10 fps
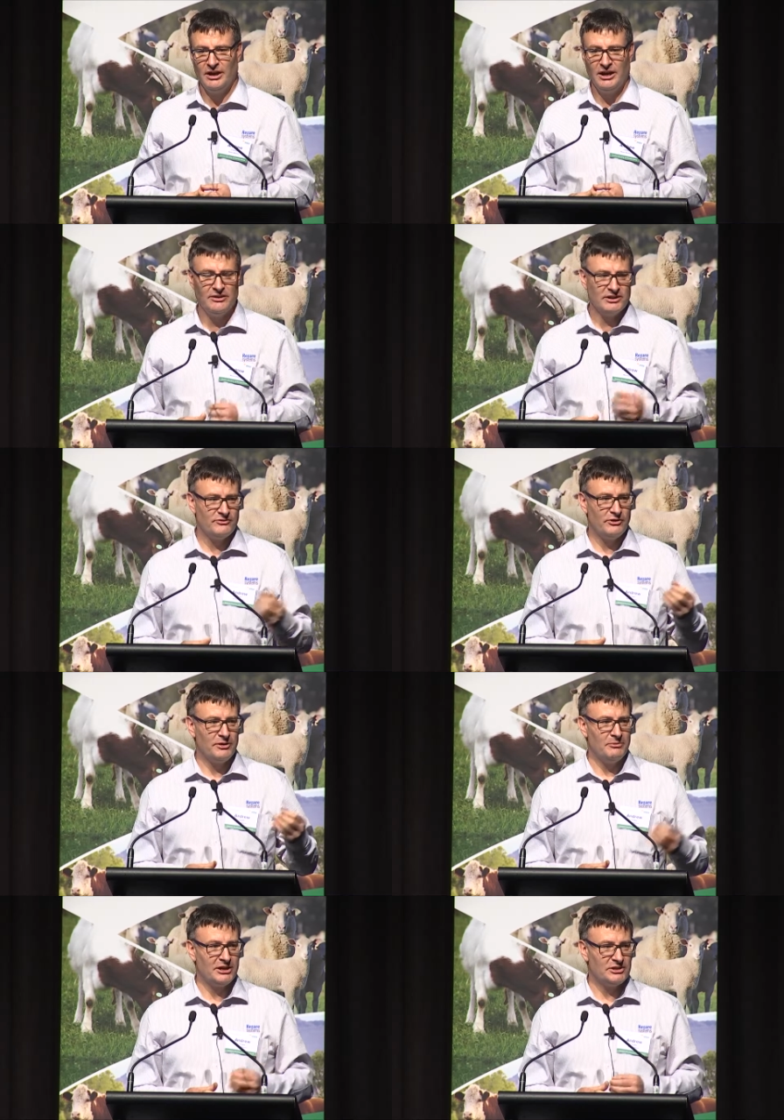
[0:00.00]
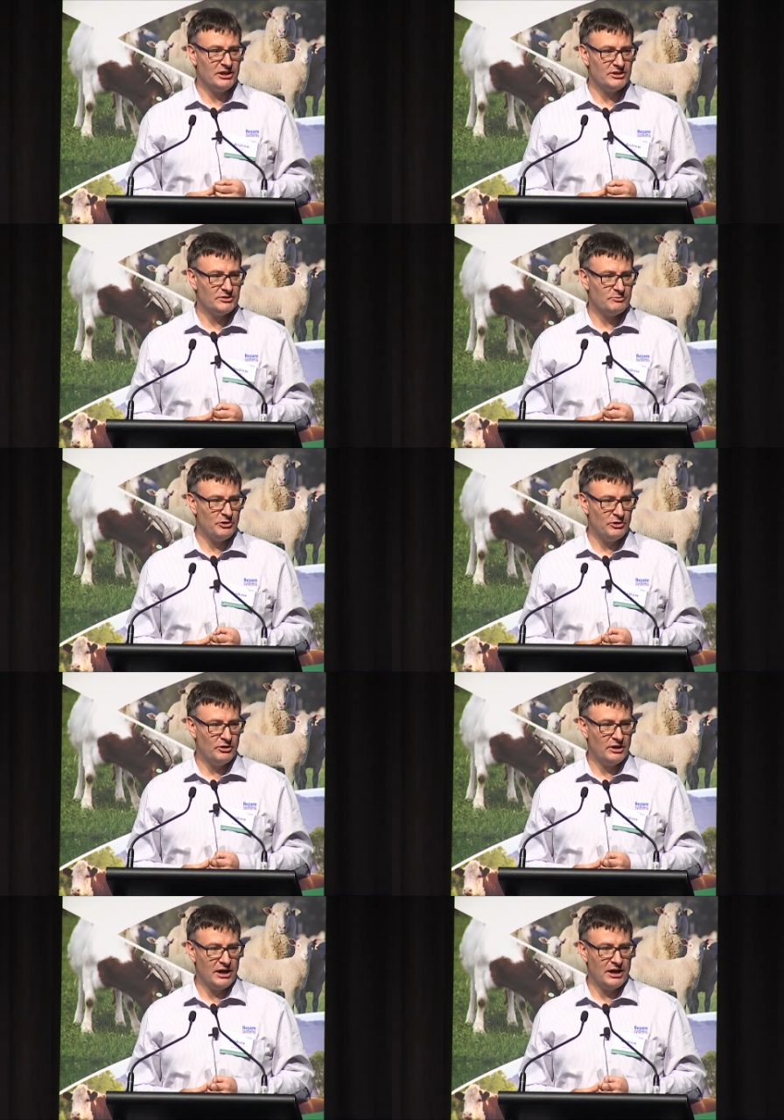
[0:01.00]
And that's very much as
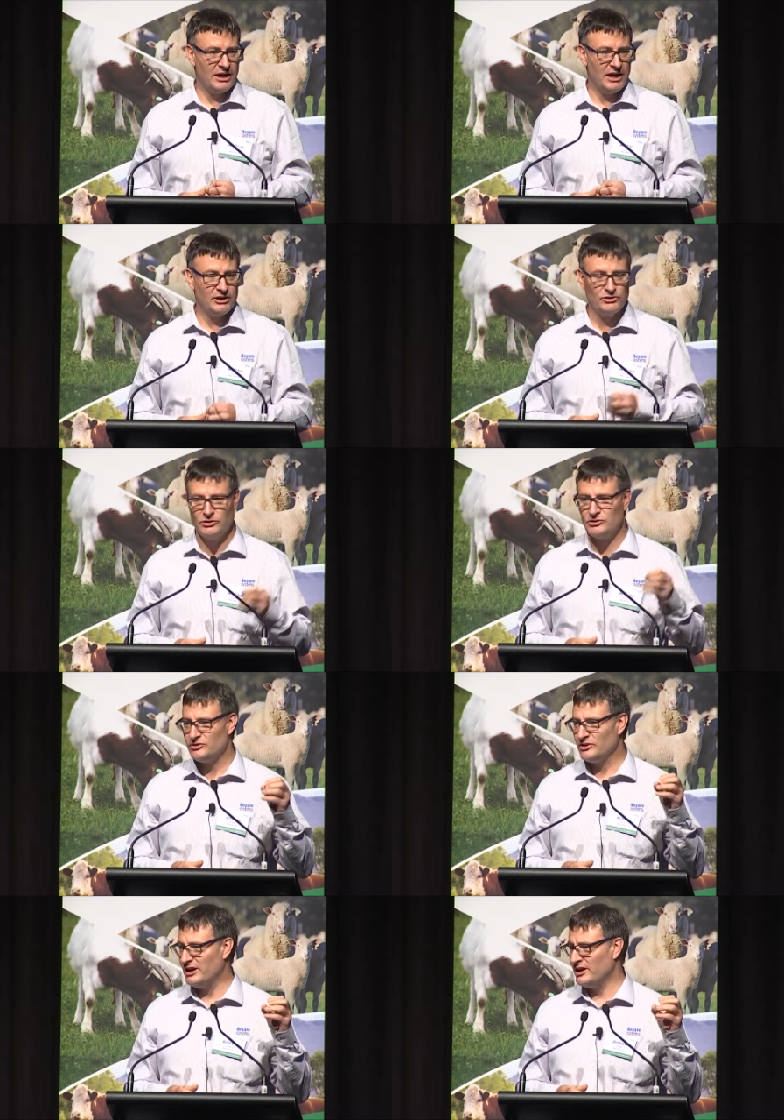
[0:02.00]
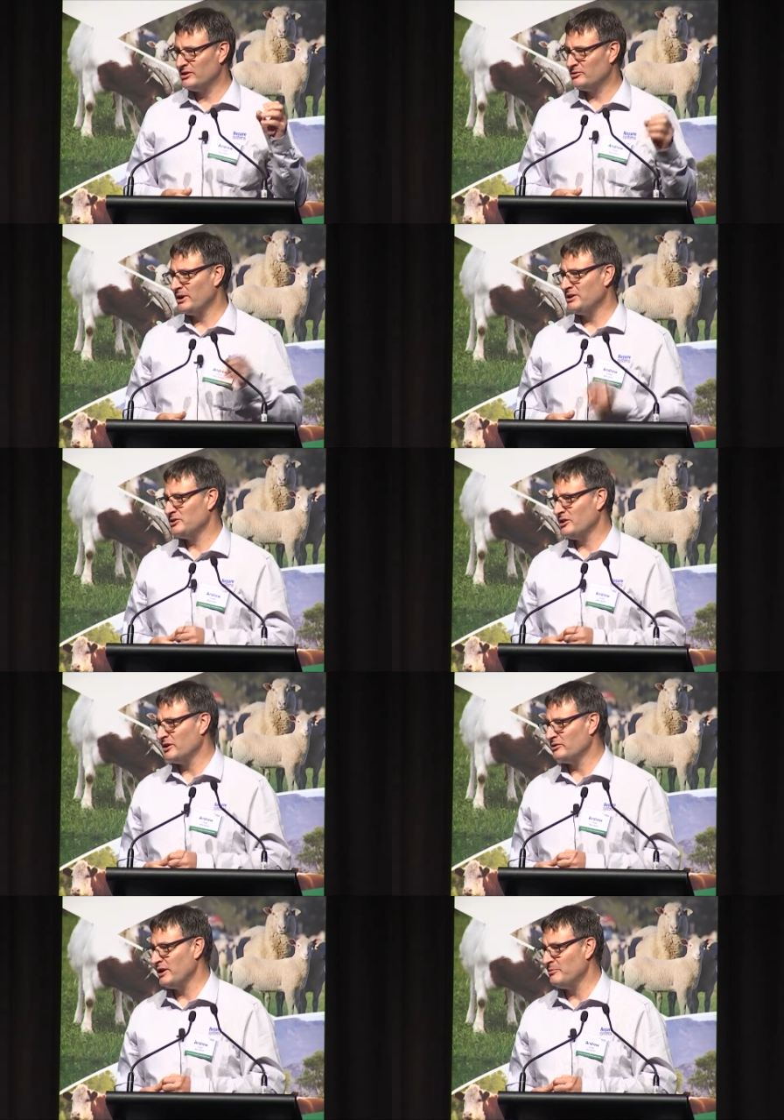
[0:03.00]
per uh, Andrew's uh, great
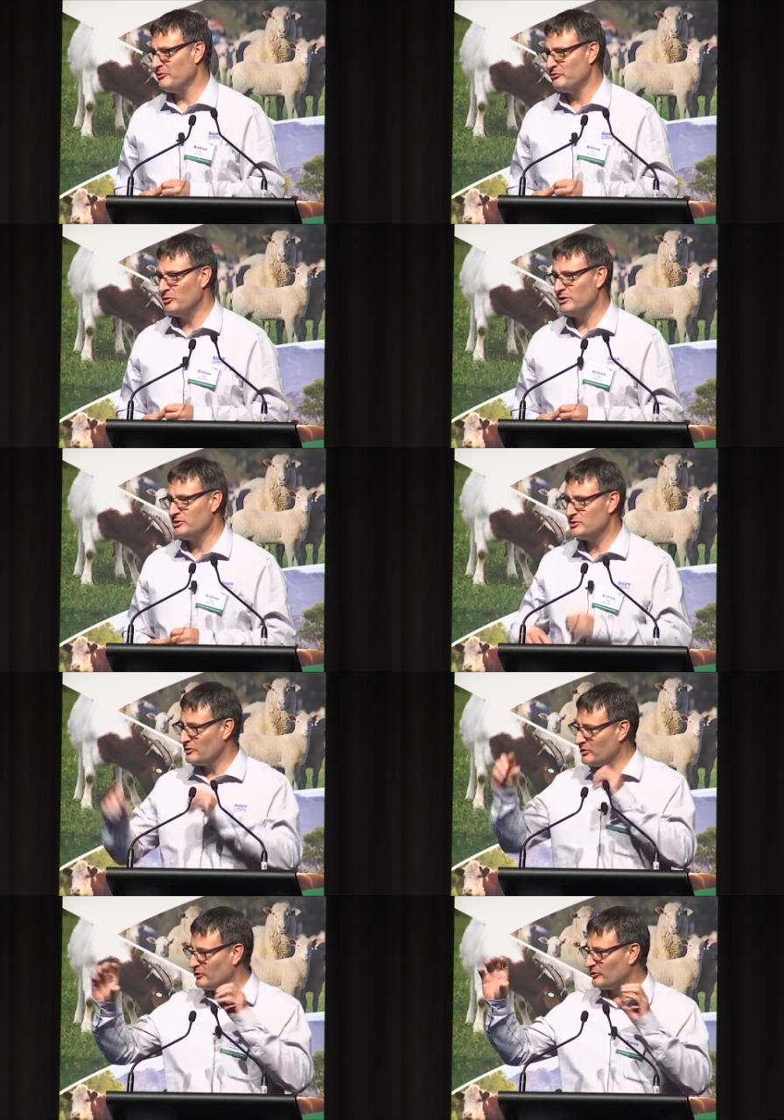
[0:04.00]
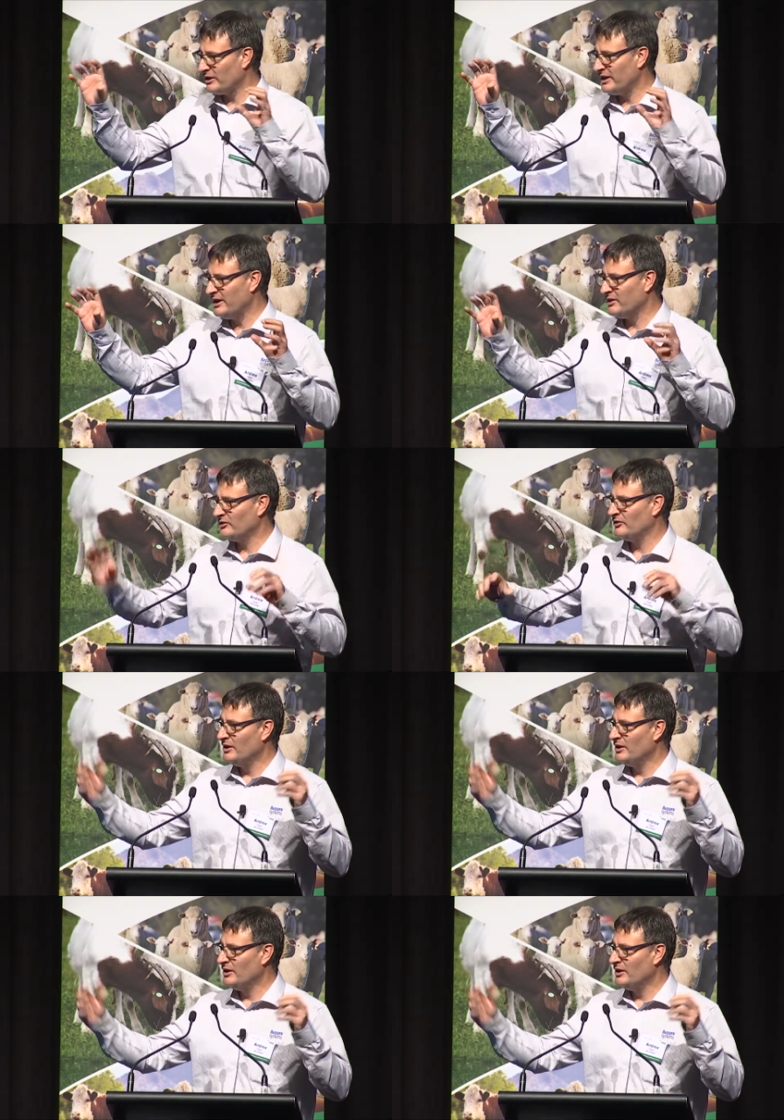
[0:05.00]
diagram before. You saw those clouds